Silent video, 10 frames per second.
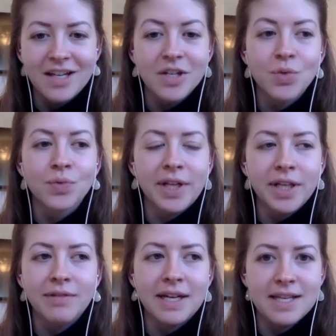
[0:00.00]
and it's
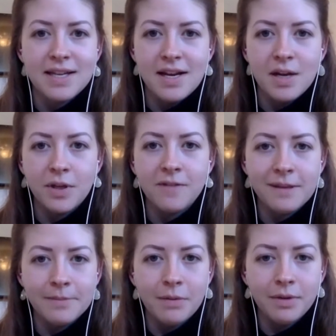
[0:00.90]
really resonated with
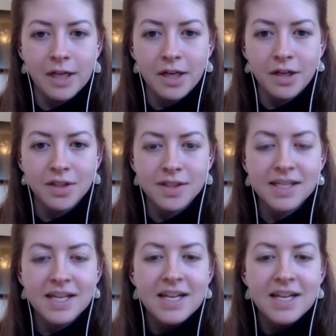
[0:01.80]
female millennials.